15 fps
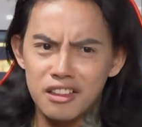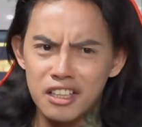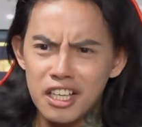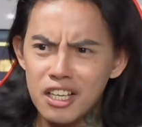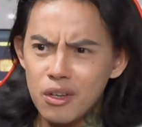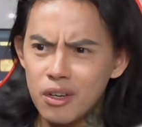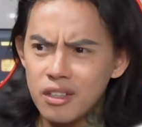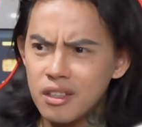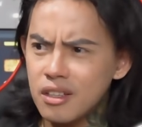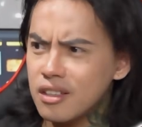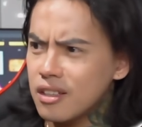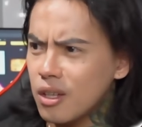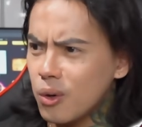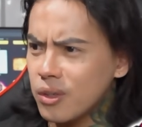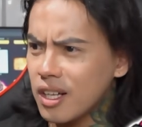Leon?
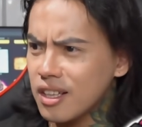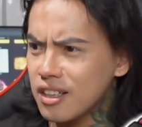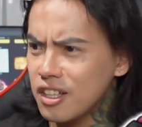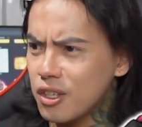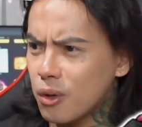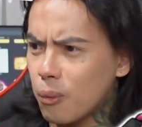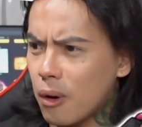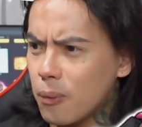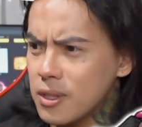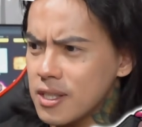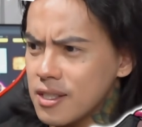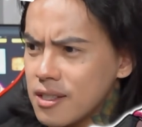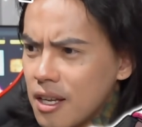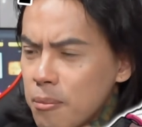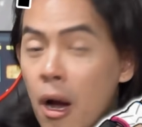No, not Leon. What was
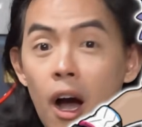his name?